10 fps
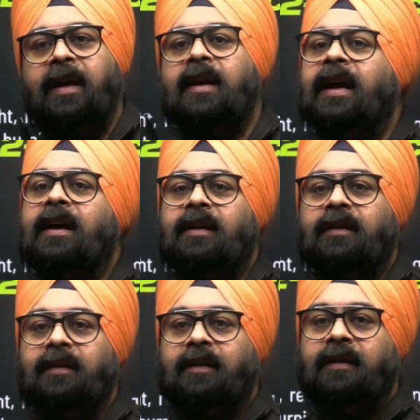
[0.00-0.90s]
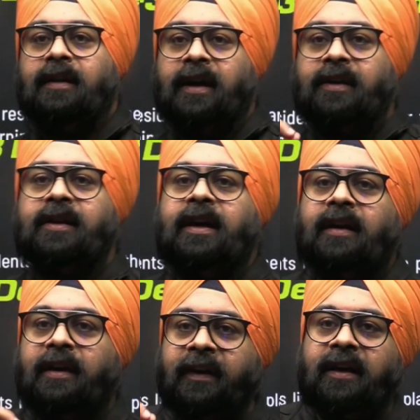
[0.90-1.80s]
midnight, the resident
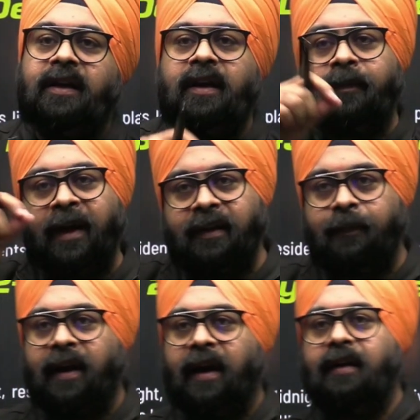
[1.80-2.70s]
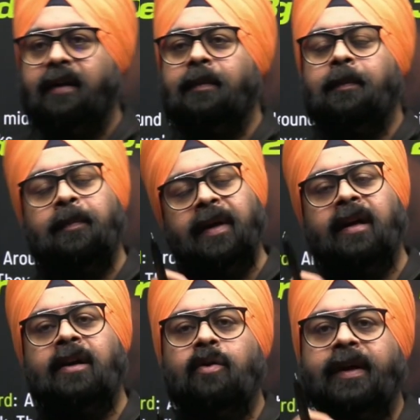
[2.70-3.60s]
living nearby the plant
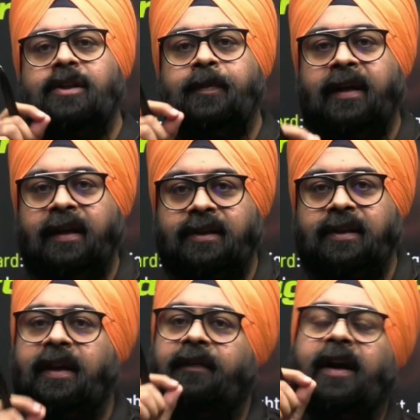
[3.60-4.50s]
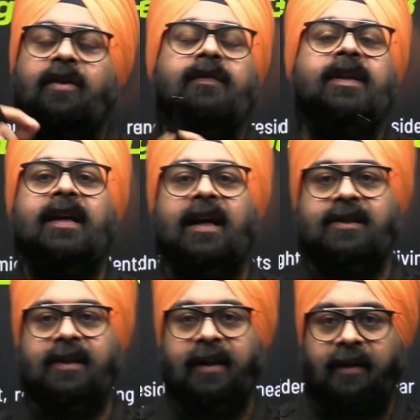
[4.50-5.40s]
began to experience the effect of the
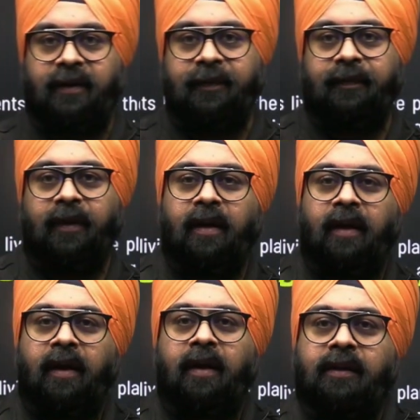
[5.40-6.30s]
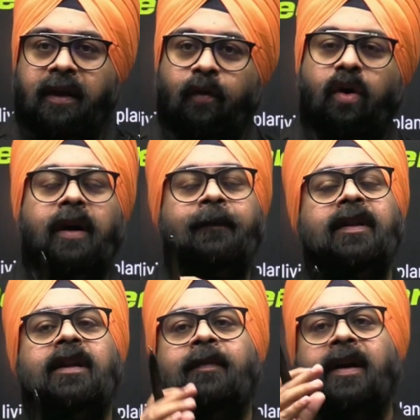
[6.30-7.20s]
gas leak. They woke up
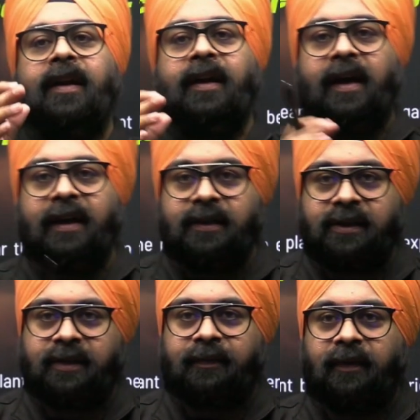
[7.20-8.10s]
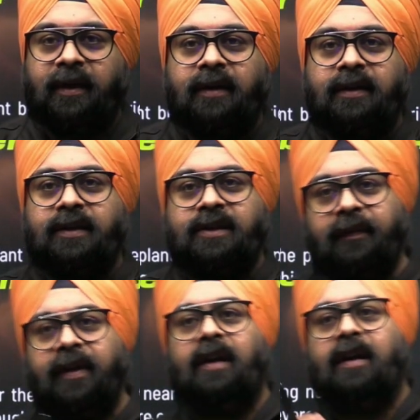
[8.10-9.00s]
with the burning eyes,
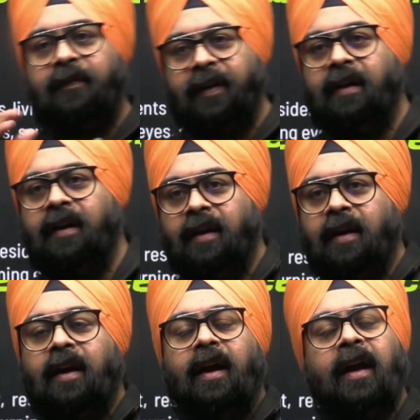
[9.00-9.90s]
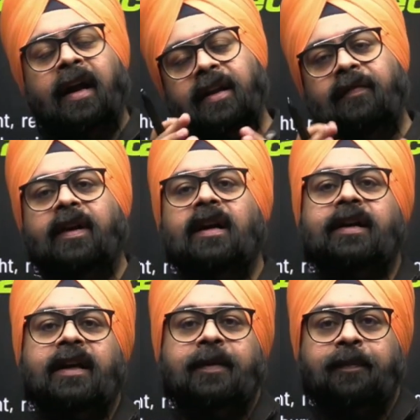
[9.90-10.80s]
severe coughing, and
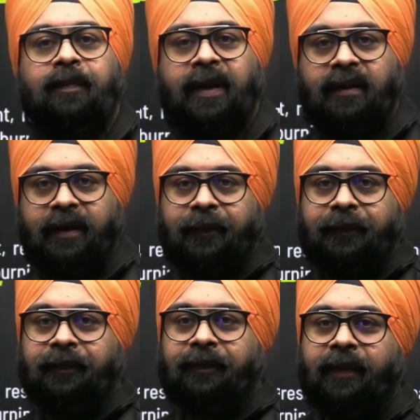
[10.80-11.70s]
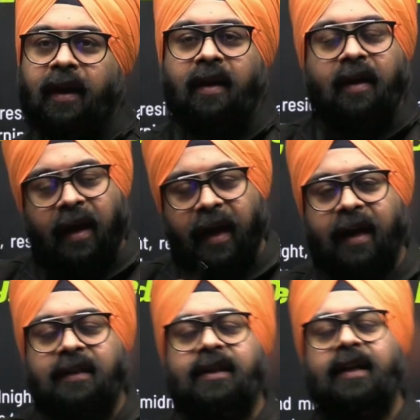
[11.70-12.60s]
difficulty breathing.
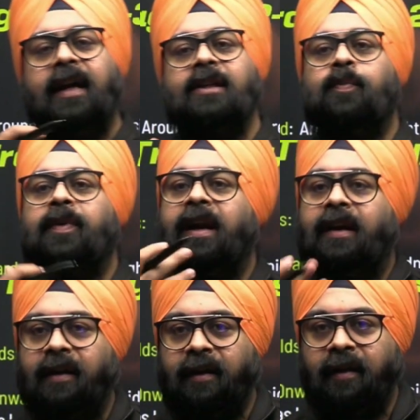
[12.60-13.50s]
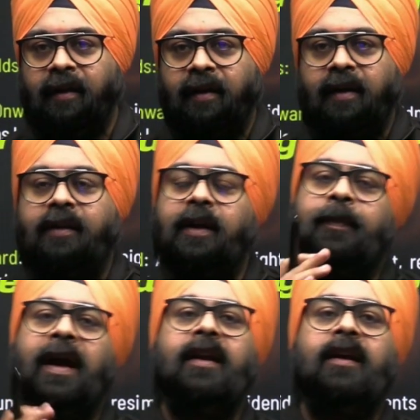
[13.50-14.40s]
As the gas spread, the
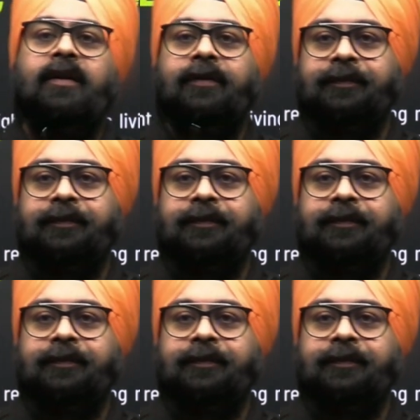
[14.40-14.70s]
panic